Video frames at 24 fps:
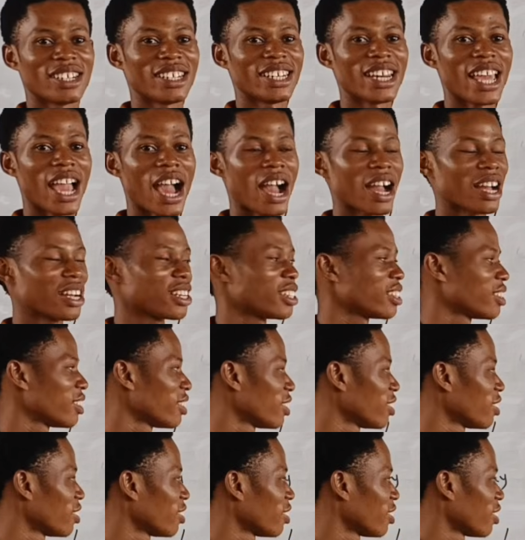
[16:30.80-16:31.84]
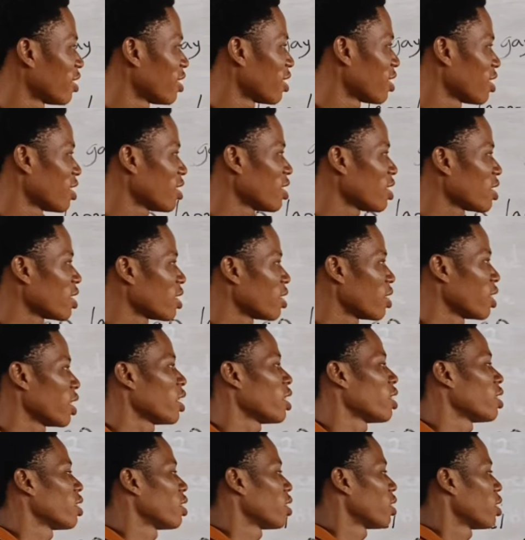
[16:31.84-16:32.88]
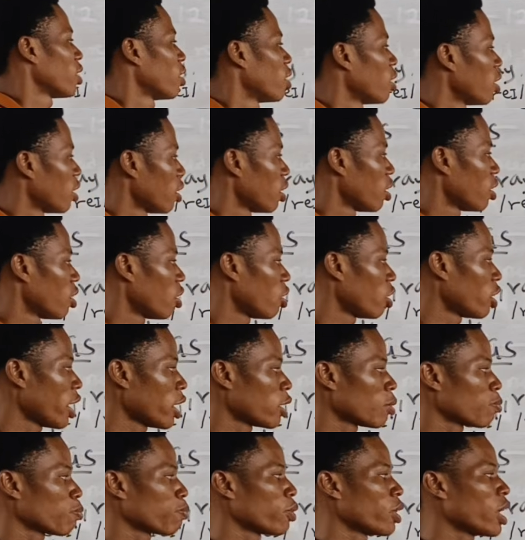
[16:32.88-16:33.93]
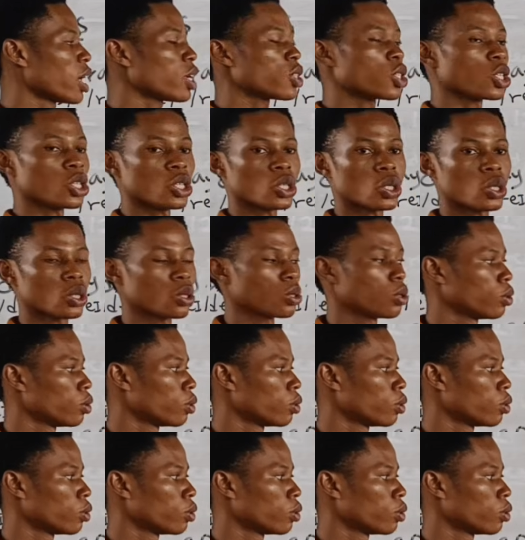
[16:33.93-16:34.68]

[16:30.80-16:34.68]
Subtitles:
There. It's there. Alright, pronounce this.